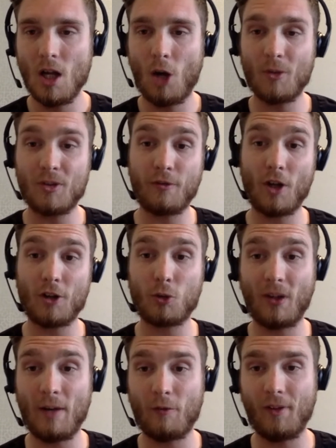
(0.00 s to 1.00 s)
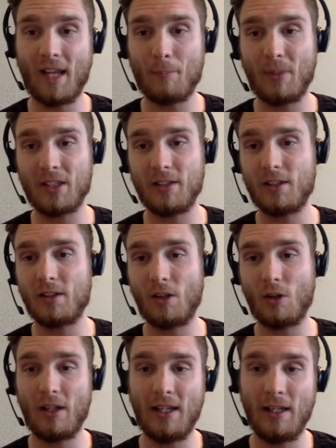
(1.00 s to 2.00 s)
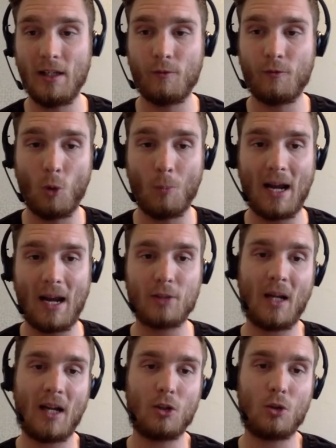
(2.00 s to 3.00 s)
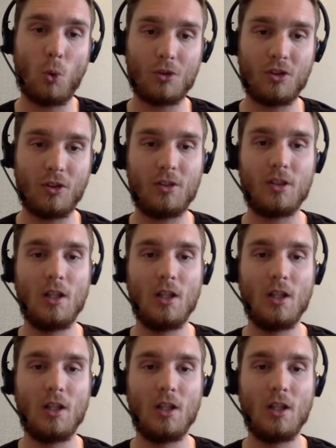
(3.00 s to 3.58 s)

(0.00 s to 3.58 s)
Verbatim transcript: I was the first one ever in that business to hit four back-to-back quarters.